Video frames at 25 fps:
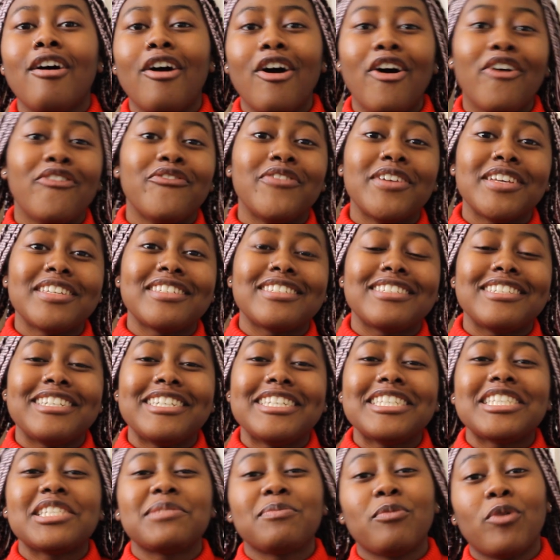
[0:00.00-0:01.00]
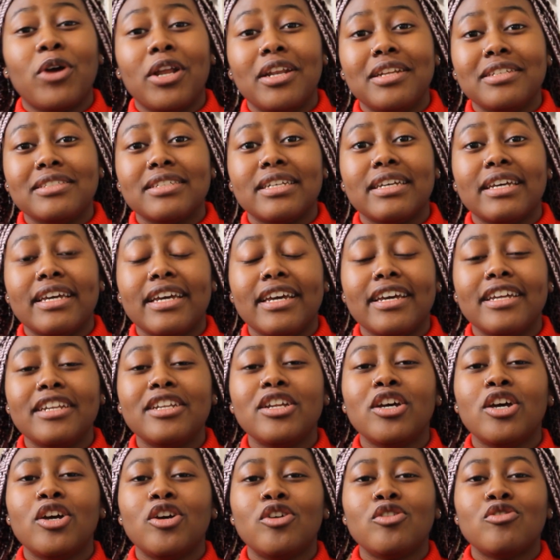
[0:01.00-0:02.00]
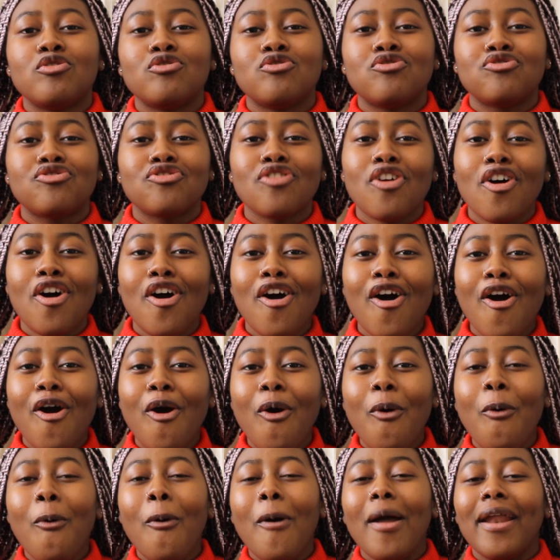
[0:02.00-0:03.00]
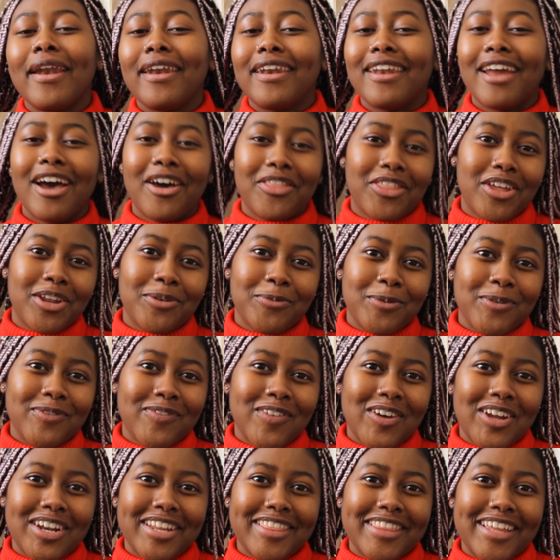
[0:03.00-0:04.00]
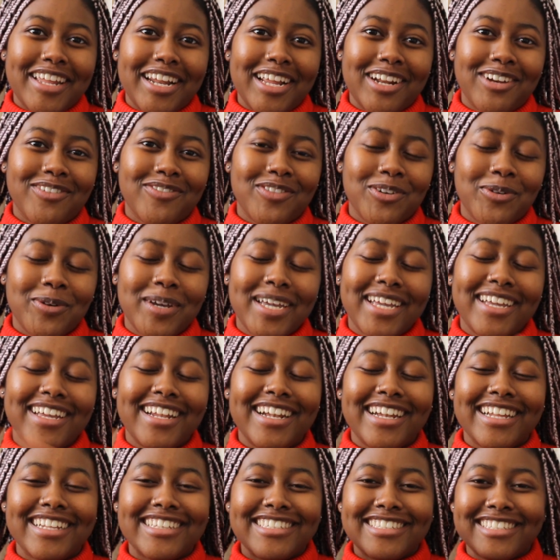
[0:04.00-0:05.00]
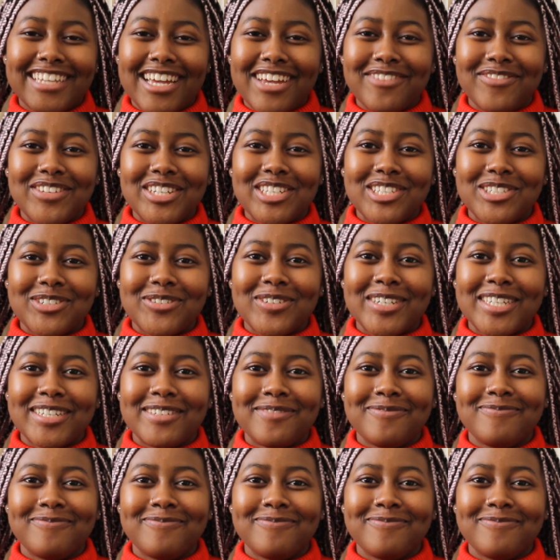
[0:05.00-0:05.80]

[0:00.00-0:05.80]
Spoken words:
Obviously, spoilers ahead, so now that we've gotten that out of the way, let's dive into it.